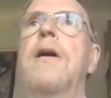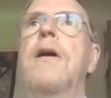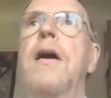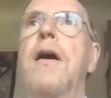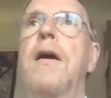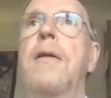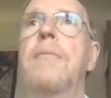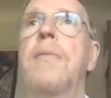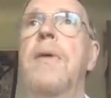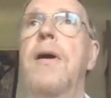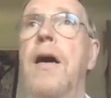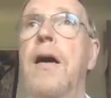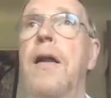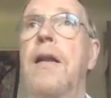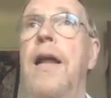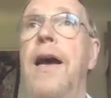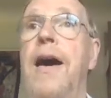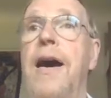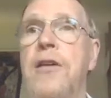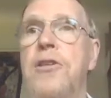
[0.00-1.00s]
a
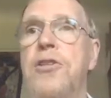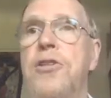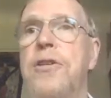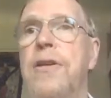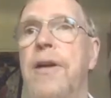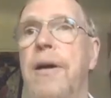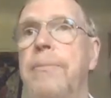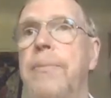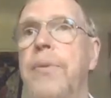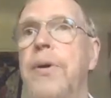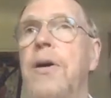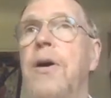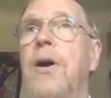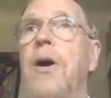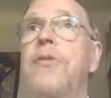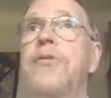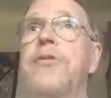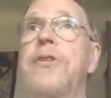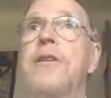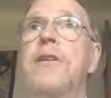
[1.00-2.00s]
large number
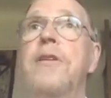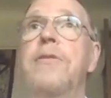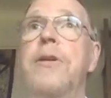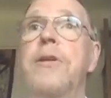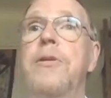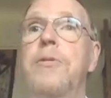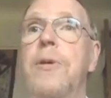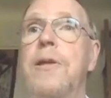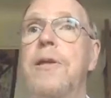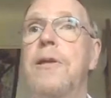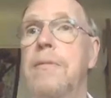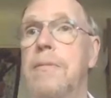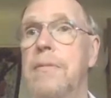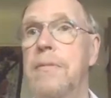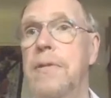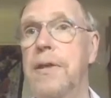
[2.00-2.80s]
of individual